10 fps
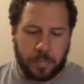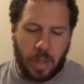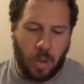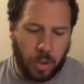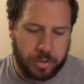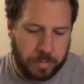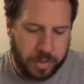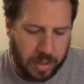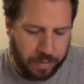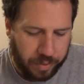Awesome
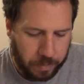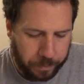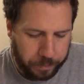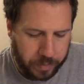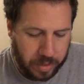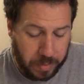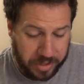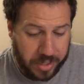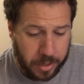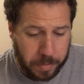stuff. It's my
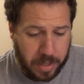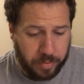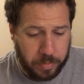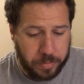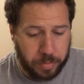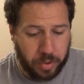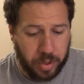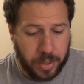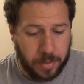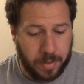second beer from this
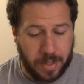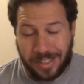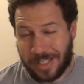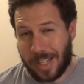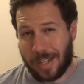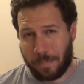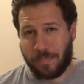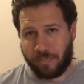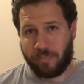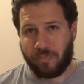brewery, and yeah,
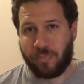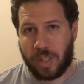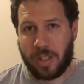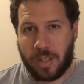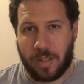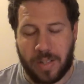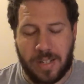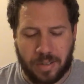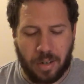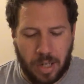
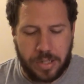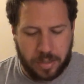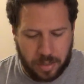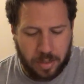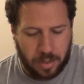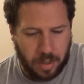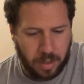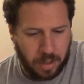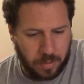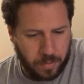these guys
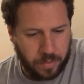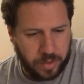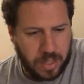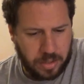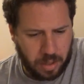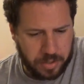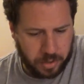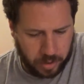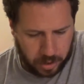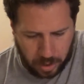have
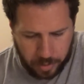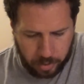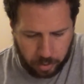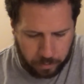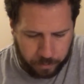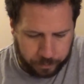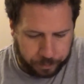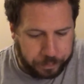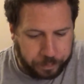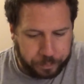got it going on.
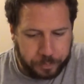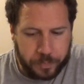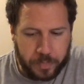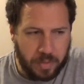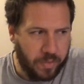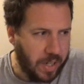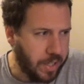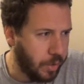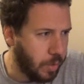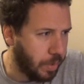Fairly
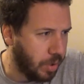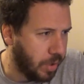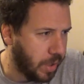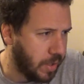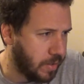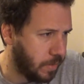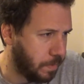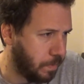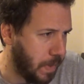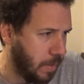new brewery. This
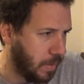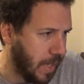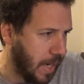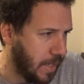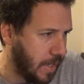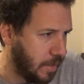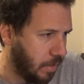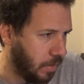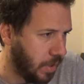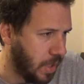beer was added
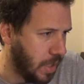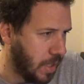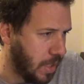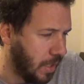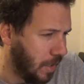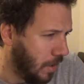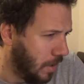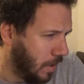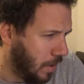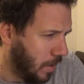on the,
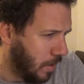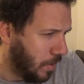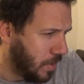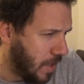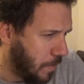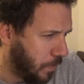was that